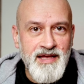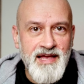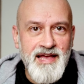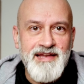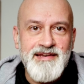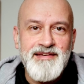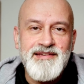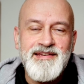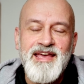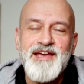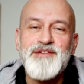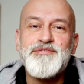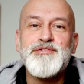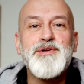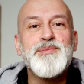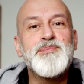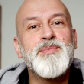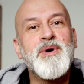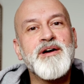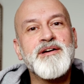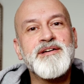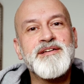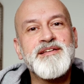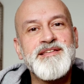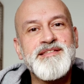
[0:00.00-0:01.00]
And every
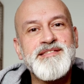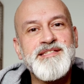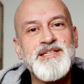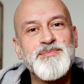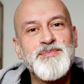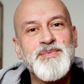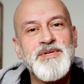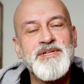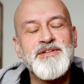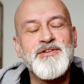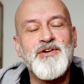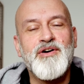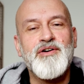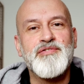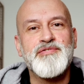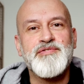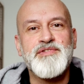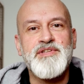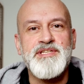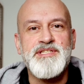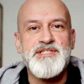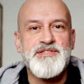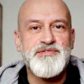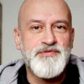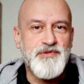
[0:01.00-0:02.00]
participant of
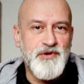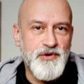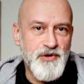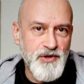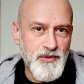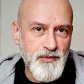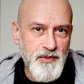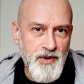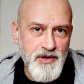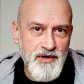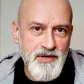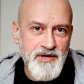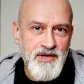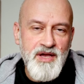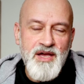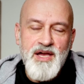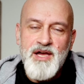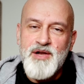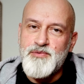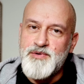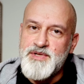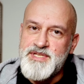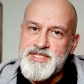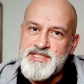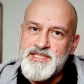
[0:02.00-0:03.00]
this photo walk
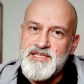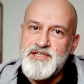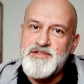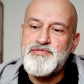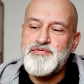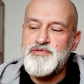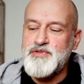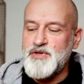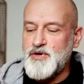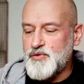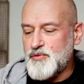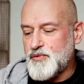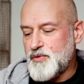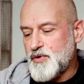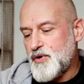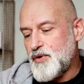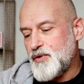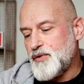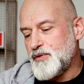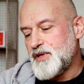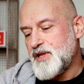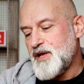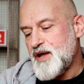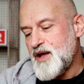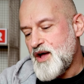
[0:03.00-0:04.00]
received a
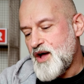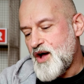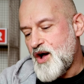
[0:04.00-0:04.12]
roll